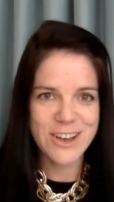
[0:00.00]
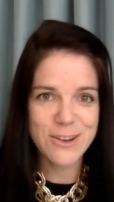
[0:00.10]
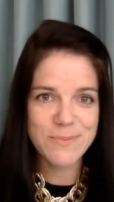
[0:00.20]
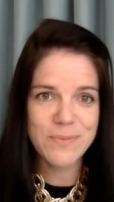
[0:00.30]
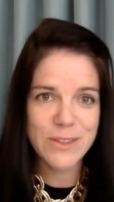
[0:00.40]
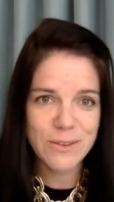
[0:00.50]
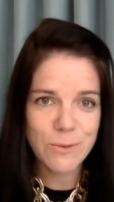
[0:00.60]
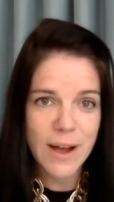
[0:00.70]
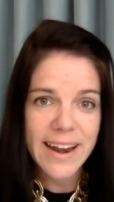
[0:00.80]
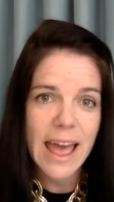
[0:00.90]
So
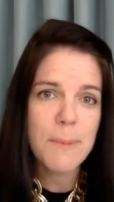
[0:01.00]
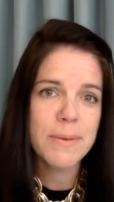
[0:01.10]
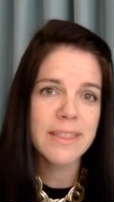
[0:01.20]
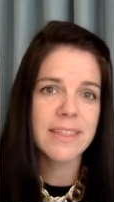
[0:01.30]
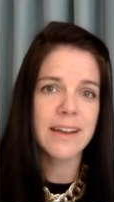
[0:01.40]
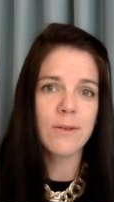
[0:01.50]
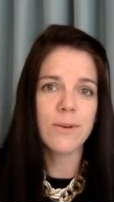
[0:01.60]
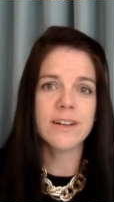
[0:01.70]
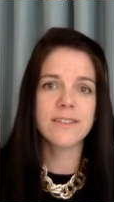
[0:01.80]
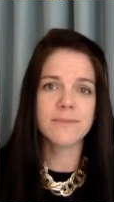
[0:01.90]
what happened
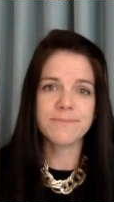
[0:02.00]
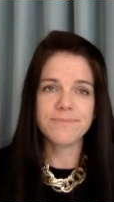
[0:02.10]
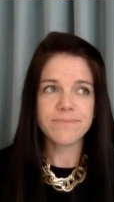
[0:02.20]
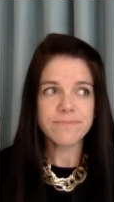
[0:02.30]
then was